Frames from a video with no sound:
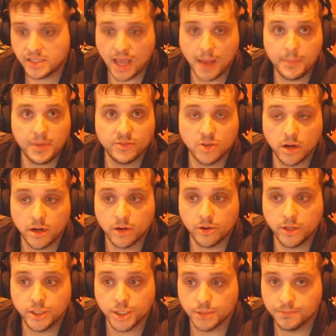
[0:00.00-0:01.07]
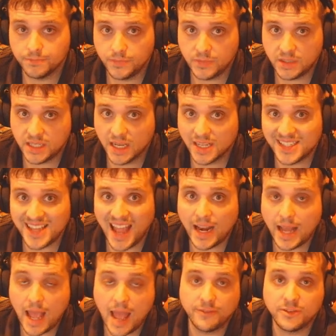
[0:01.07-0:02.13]
copy of target creature. Does
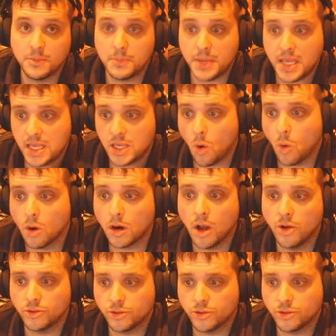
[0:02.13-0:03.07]
not have to be your own